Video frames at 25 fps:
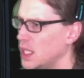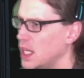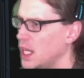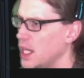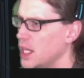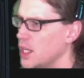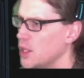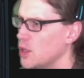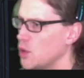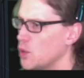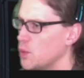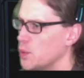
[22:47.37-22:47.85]

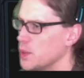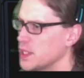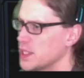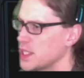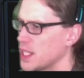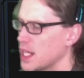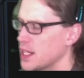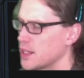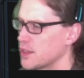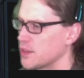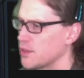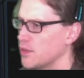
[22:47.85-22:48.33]
always
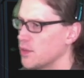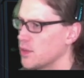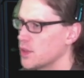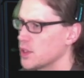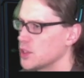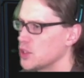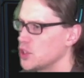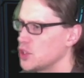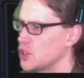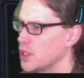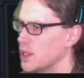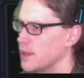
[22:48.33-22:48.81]
ask for
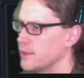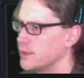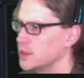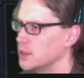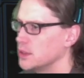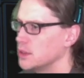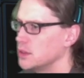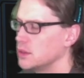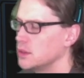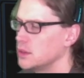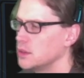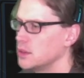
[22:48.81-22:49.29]
the
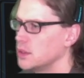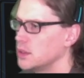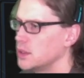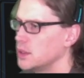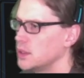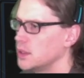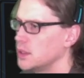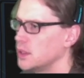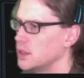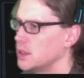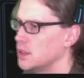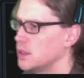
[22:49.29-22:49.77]
shovel.
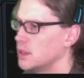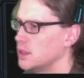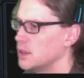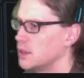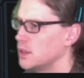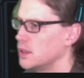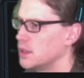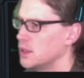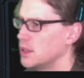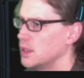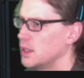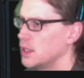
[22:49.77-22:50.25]

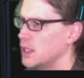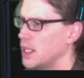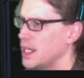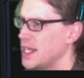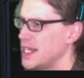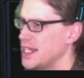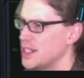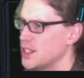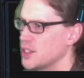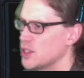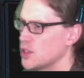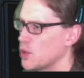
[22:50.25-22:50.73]

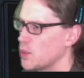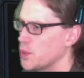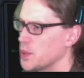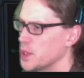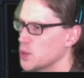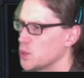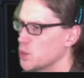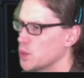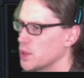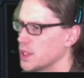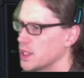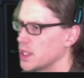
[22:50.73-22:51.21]
I just
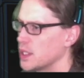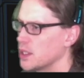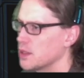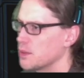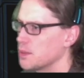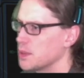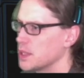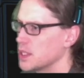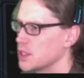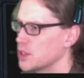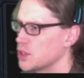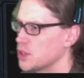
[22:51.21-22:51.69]
always want there to
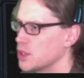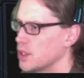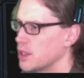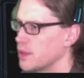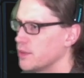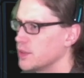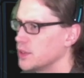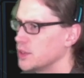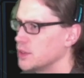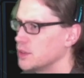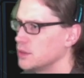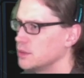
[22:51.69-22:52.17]
be a
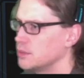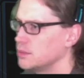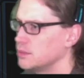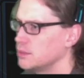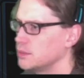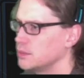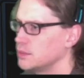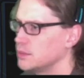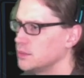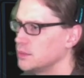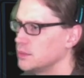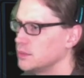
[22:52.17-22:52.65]
shovel.
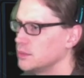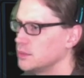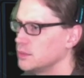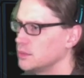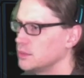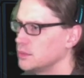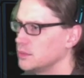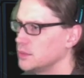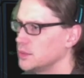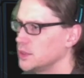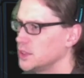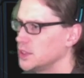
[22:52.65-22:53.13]

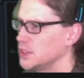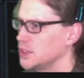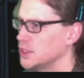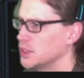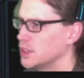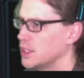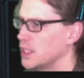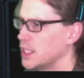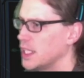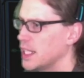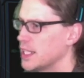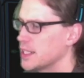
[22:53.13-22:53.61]
So
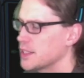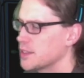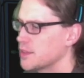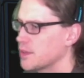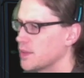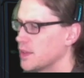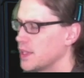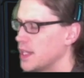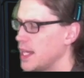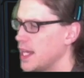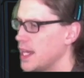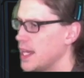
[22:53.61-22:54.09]
I'll ask
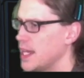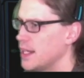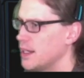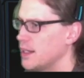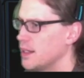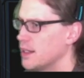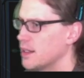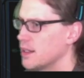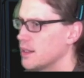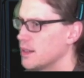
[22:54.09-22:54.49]
for that.